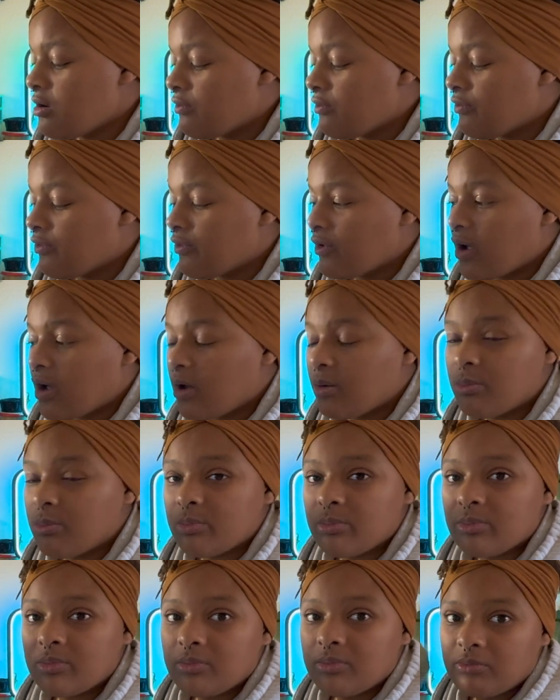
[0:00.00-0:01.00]

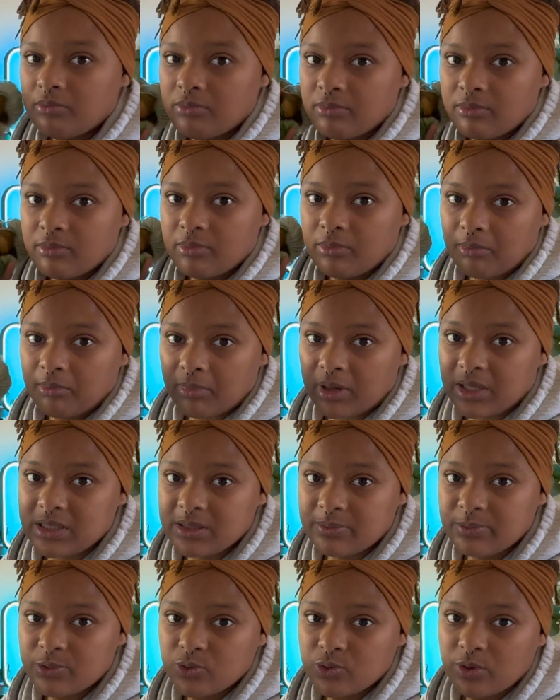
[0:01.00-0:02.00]
from my
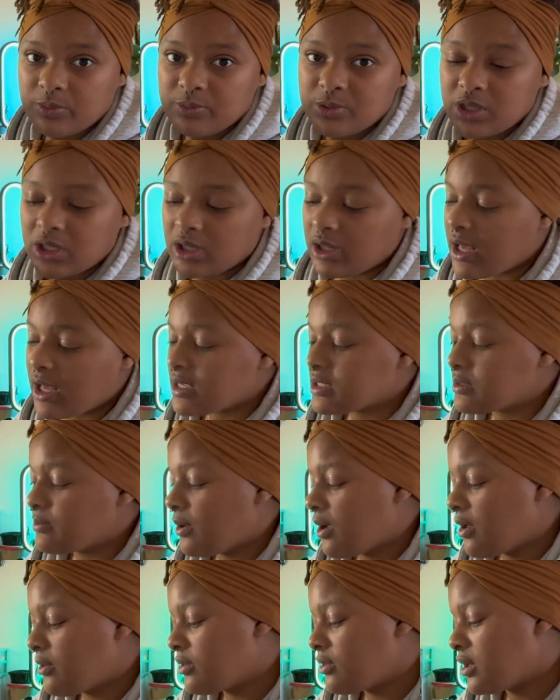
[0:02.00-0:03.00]
subscription last
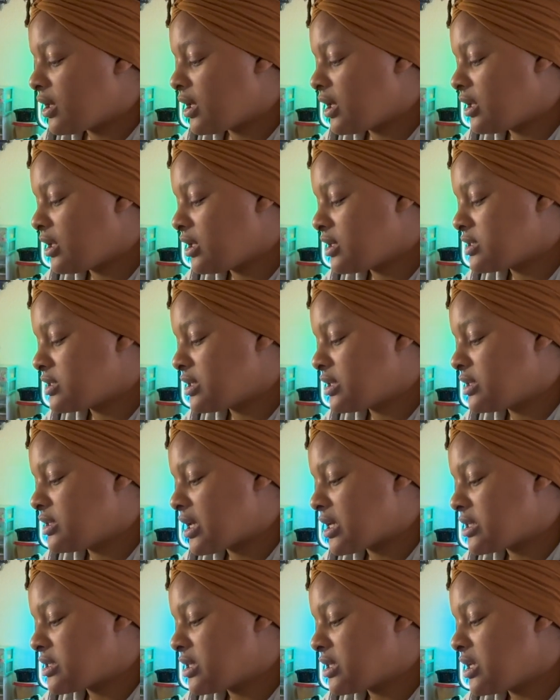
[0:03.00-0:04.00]
month. It is the
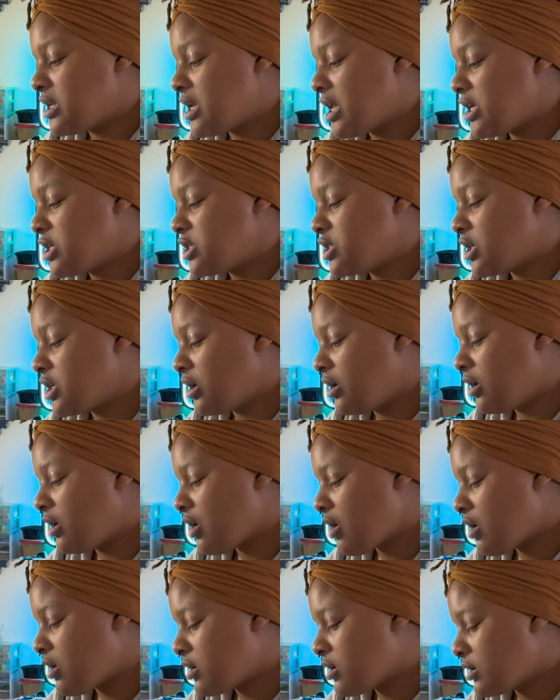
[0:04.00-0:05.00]
Destination
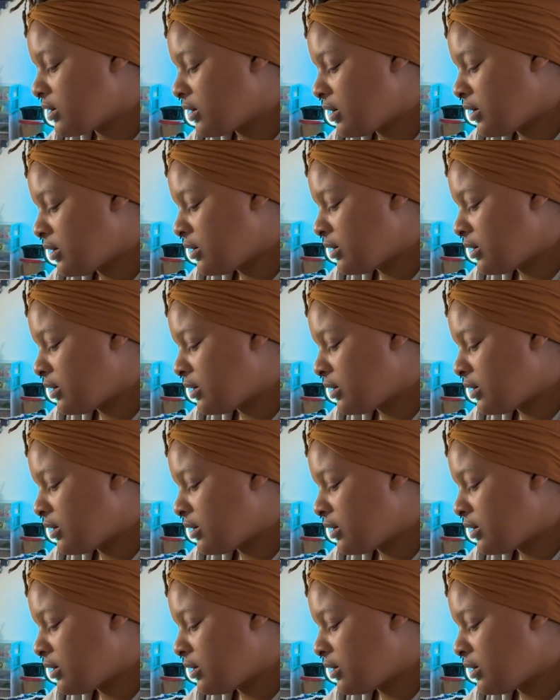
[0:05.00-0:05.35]
yarn.